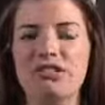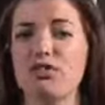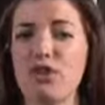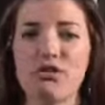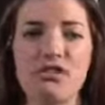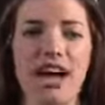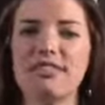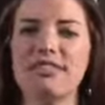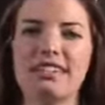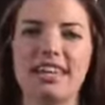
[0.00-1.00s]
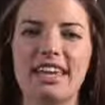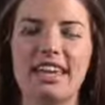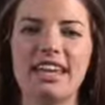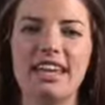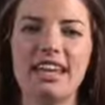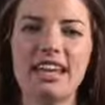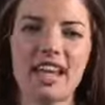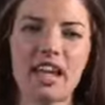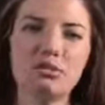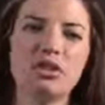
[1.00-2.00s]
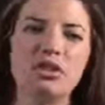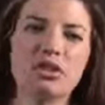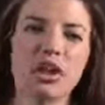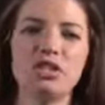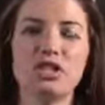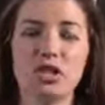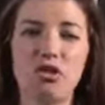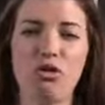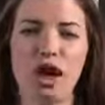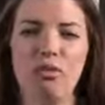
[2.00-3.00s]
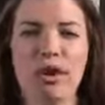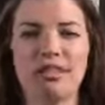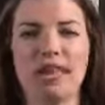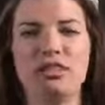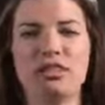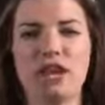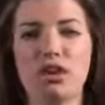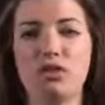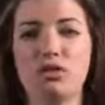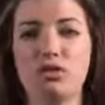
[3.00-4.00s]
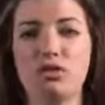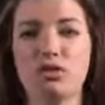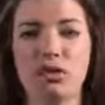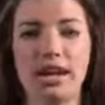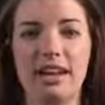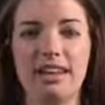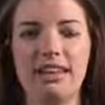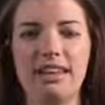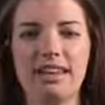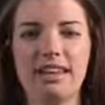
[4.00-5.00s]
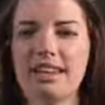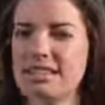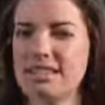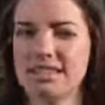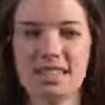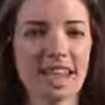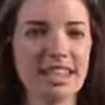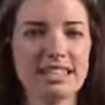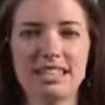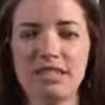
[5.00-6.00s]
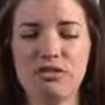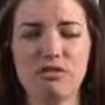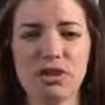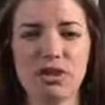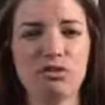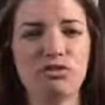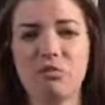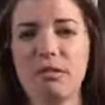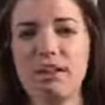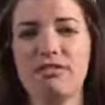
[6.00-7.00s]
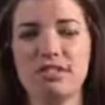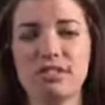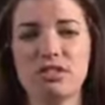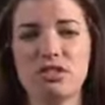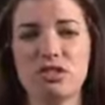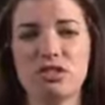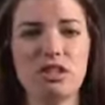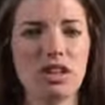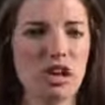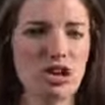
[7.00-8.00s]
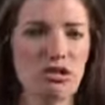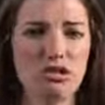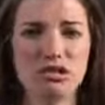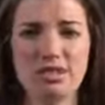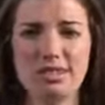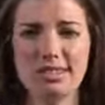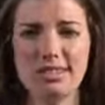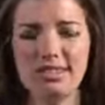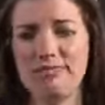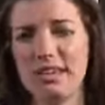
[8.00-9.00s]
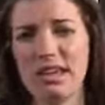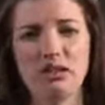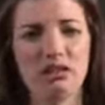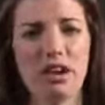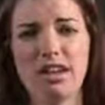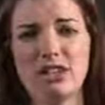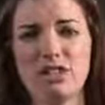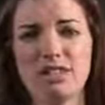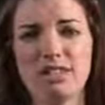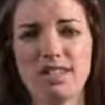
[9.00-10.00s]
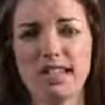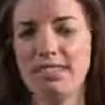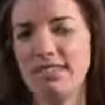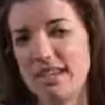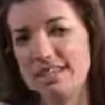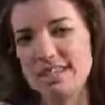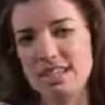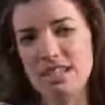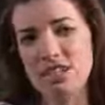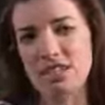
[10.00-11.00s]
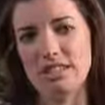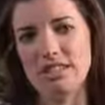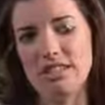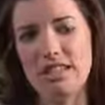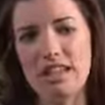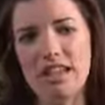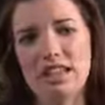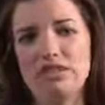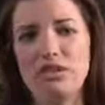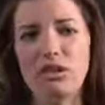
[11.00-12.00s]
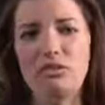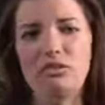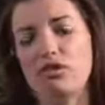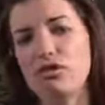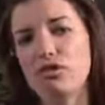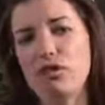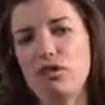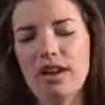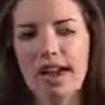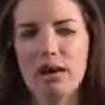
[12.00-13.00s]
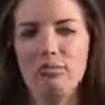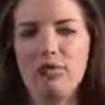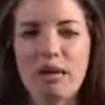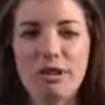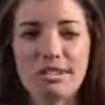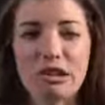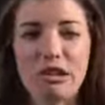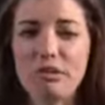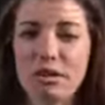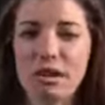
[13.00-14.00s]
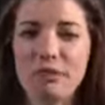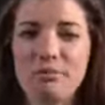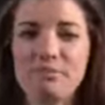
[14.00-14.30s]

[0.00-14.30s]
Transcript: for over half a decade, and I'm going to talk to you about laser hair removal training. This is an excellent field for many physicians, nurses, electrologists, and even estheticians. It's a very fruitful and promising career.